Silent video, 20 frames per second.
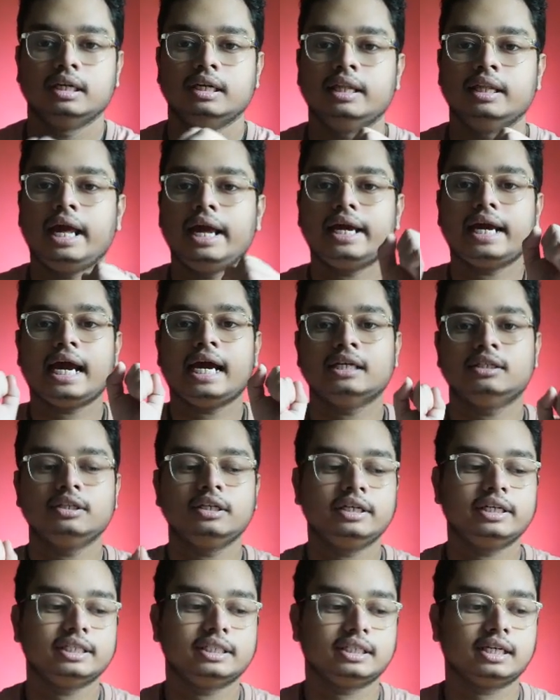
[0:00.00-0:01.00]
Like as
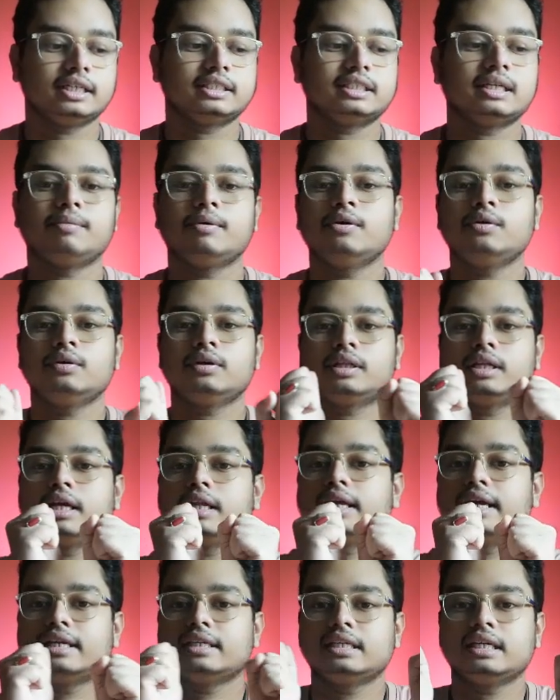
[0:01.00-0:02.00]
we discussed about
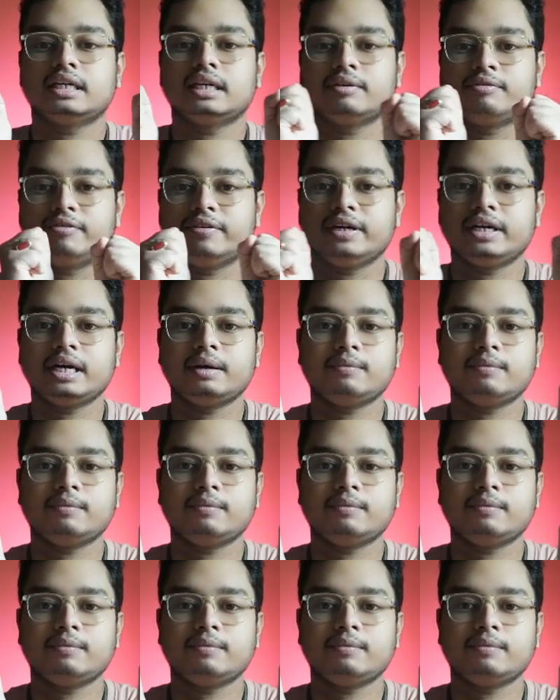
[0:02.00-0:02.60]
there is a different type of